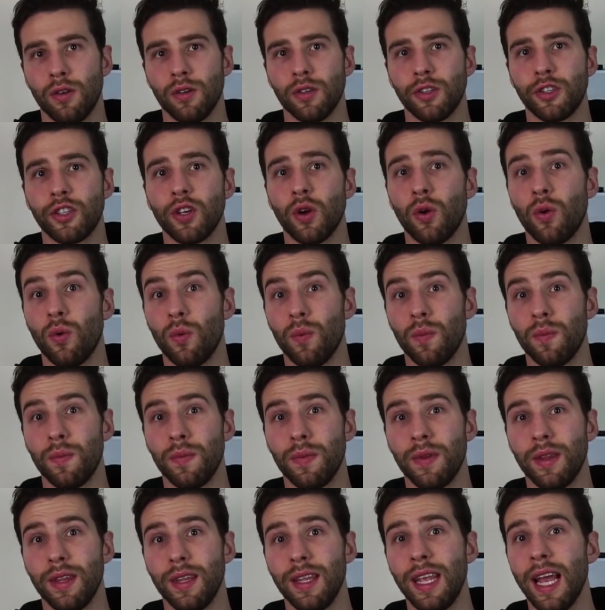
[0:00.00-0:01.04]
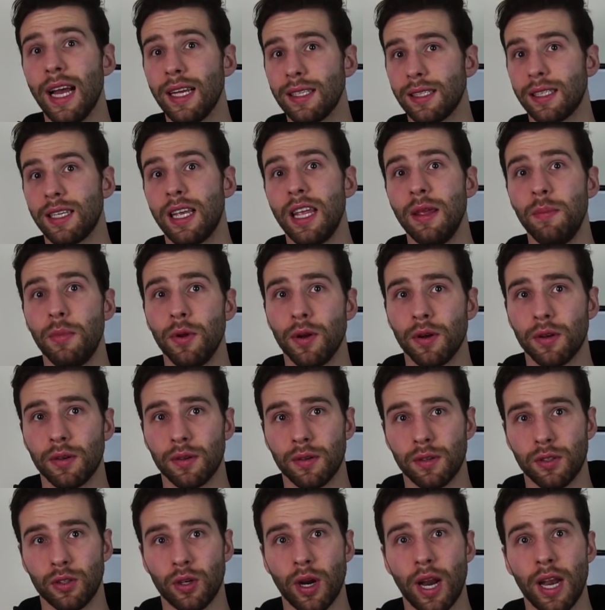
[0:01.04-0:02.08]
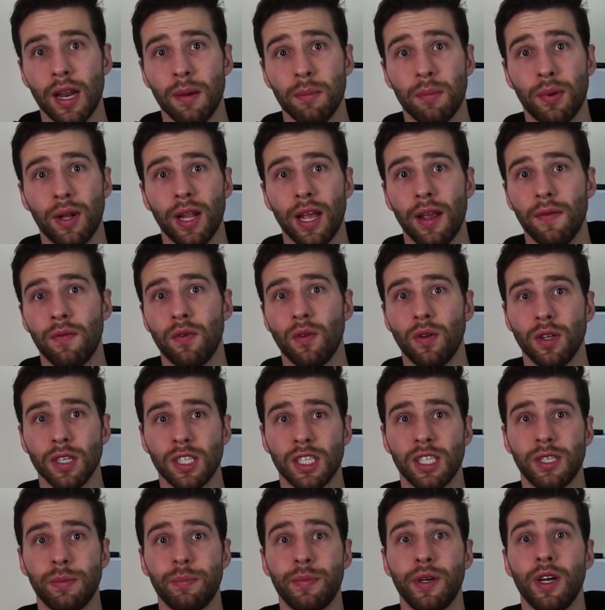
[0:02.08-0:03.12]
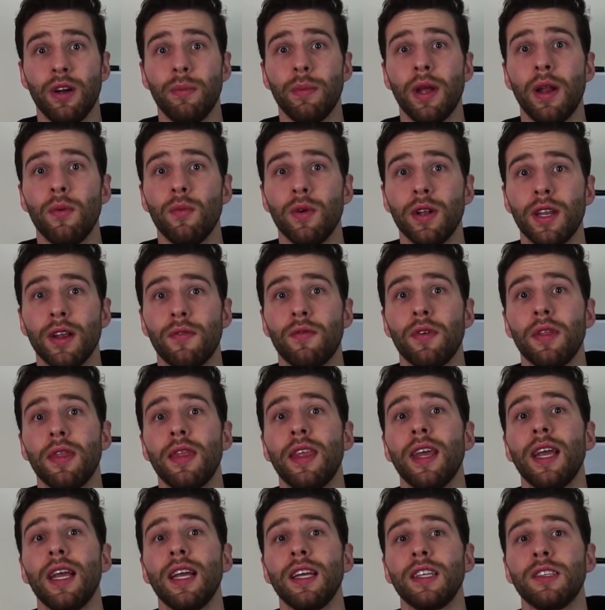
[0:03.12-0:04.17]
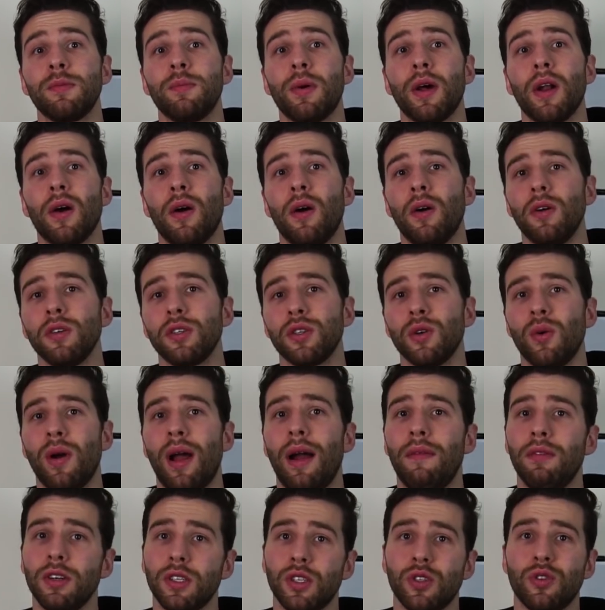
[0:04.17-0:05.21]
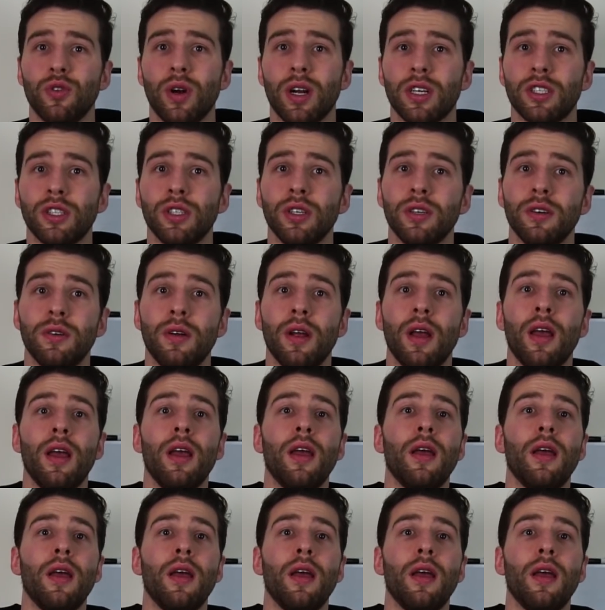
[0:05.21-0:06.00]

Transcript: So yes, keep your training playful, experiment with different things, but also have a structured